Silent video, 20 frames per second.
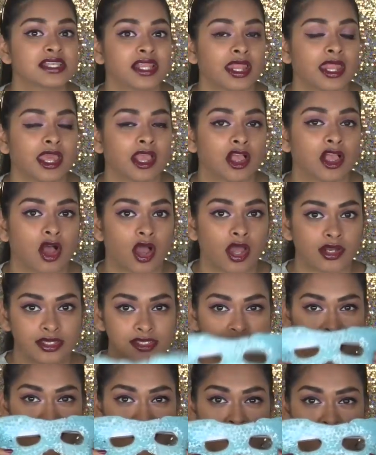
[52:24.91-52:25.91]
thing that I got
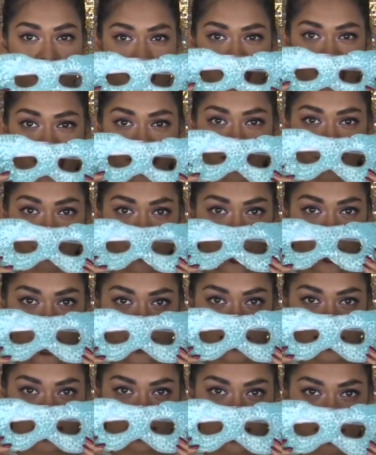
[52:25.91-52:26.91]
is this eye
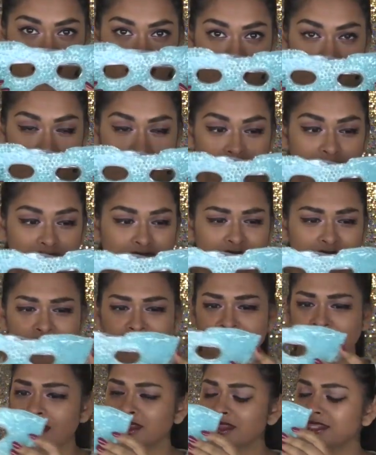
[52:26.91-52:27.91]
mask thing.
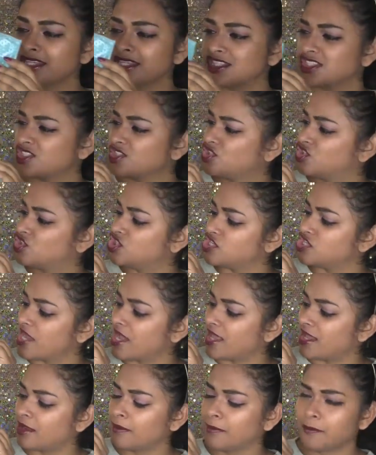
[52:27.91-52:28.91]
It's got these
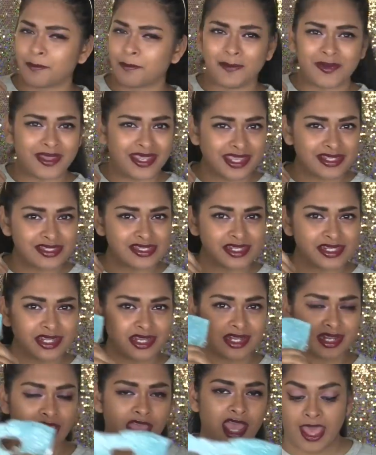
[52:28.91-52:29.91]
gel beads in
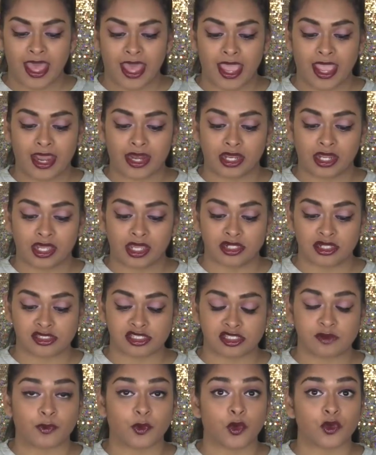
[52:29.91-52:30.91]
it and it's
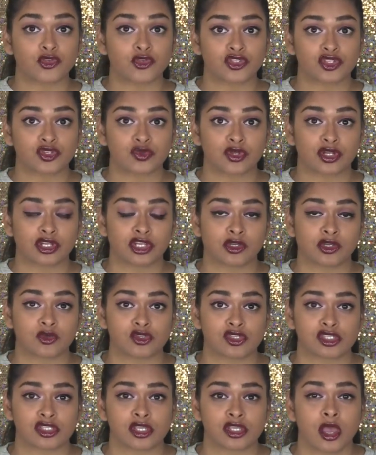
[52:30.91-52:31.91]
supposed to
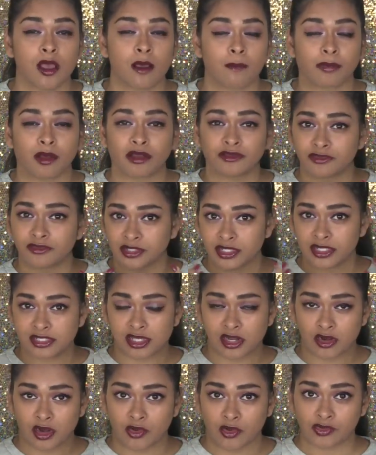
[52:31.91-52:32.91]
reduce puffiness
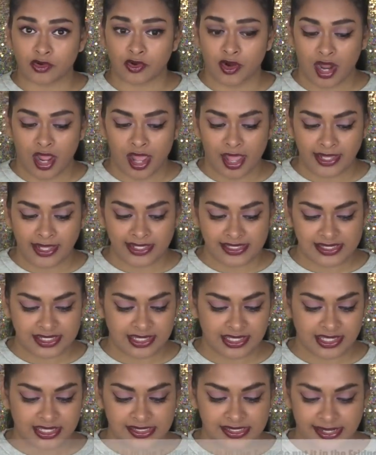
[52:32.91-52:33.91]
around your eyes
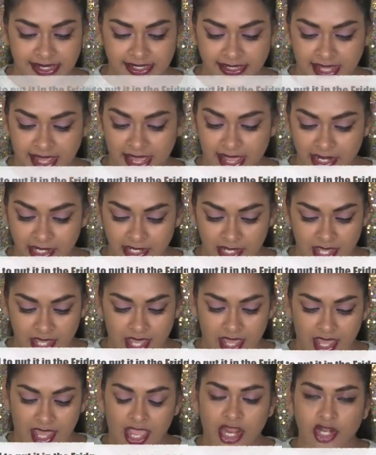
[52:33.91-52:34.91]
and things like that.
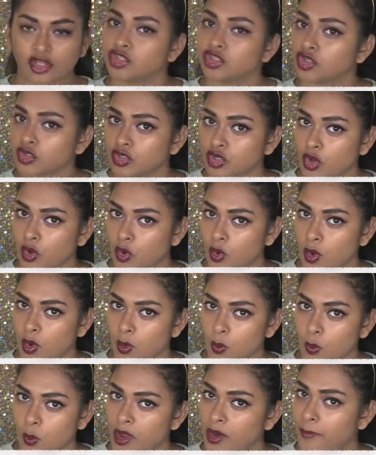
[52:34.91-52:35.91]
And you know
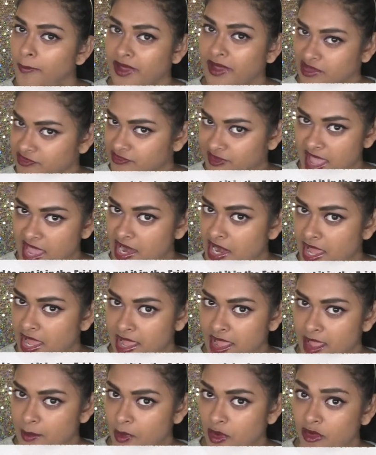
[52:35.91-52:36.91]
what a big fan I
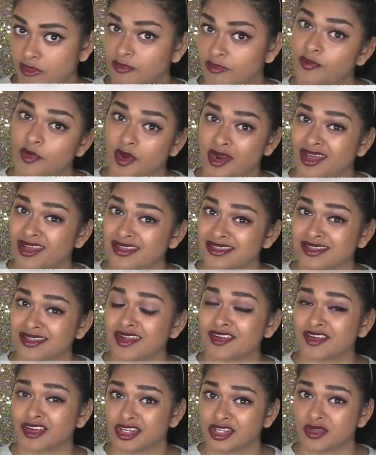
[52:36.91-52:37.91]
am of products
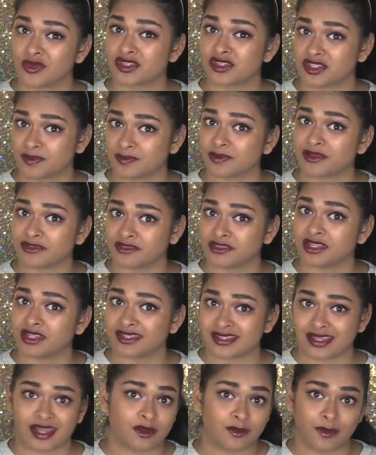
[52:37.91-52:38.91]
that reduce the
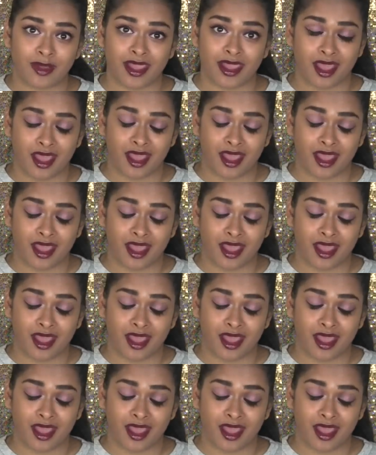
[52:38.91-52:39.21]
puffiness under my